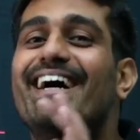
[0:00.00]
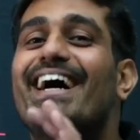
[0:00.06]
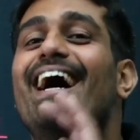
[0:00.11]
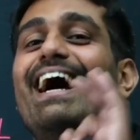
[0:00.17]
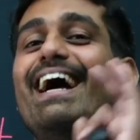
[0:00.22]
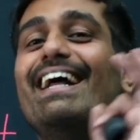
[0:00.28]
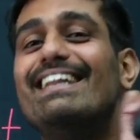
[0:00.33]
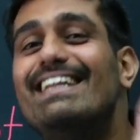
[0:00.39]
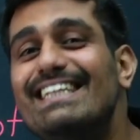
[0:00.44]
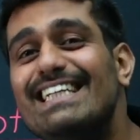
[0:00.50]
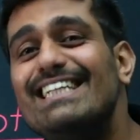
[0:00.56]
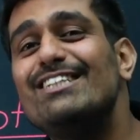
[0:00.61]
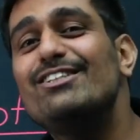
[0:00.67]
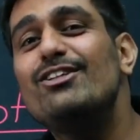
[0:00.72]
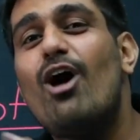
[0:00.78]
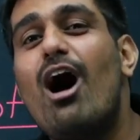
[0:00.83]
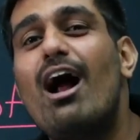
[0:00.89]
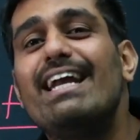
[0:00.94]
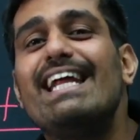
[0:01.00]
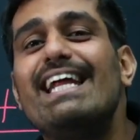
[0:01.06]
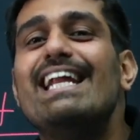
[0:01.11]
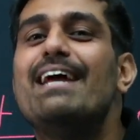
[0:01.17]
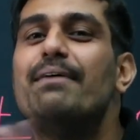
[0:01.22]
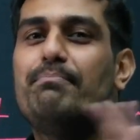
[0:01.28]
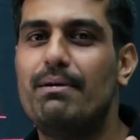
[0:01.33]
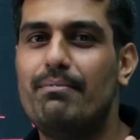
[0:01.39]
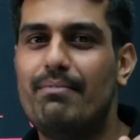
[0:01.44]
This is not an
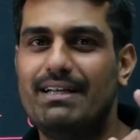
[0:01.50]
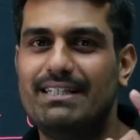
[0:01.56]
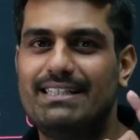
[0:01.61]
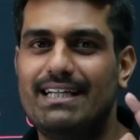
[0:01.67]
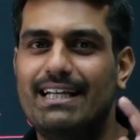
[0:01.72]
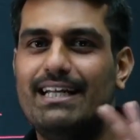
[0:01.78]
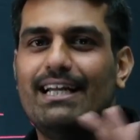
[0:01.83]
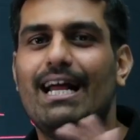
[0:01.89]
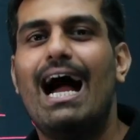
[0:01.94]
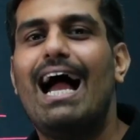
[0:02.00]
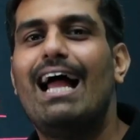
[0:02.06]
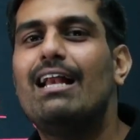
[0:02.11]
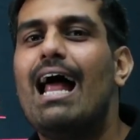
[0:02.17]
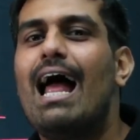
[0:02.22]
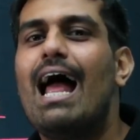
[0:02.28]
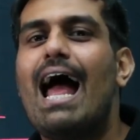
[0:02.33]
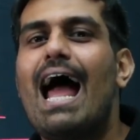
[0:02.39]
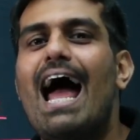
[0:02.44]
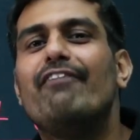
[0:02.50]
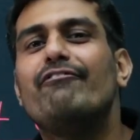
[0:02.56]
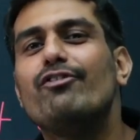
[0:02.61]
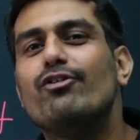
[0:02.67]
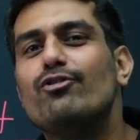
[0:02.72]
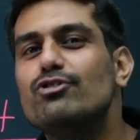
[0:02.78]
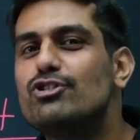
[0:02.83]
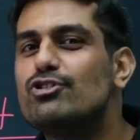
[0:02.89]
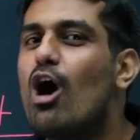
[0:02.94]
AP basically. I'll have used
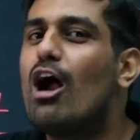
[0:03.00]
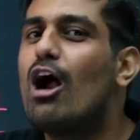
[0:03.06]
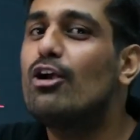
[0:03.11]
not